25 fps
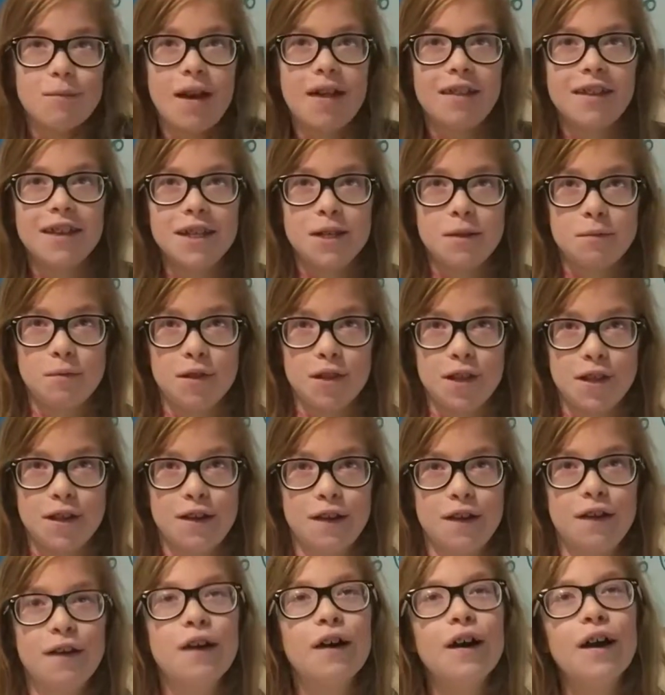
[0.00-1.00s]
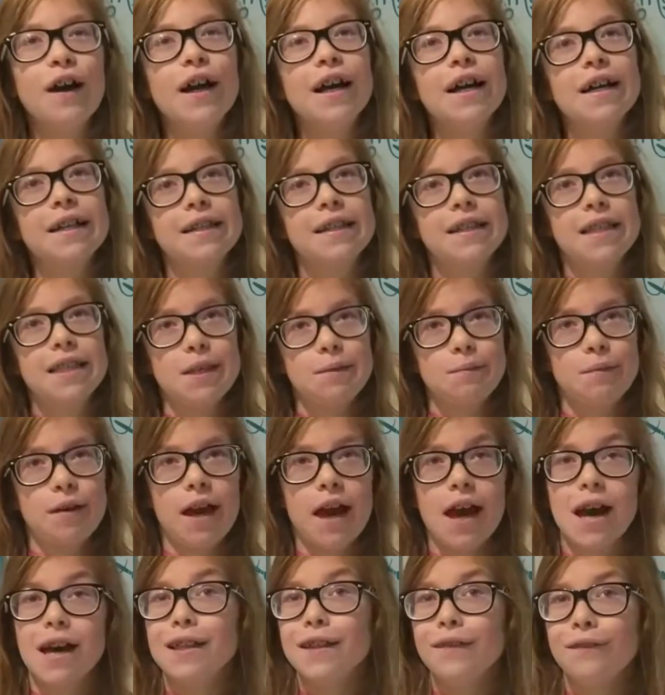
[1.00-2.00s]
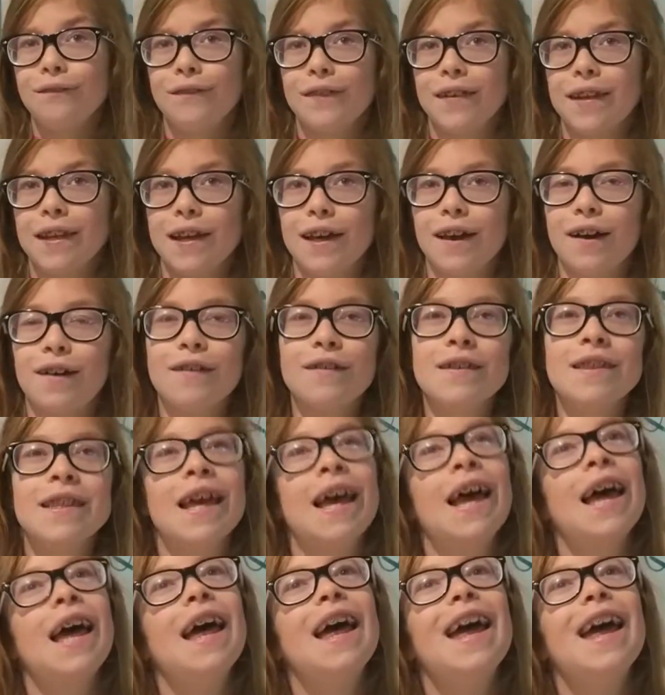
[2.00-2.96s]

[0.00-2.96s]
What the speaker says: Miley Dreams Girl, to see my other videos.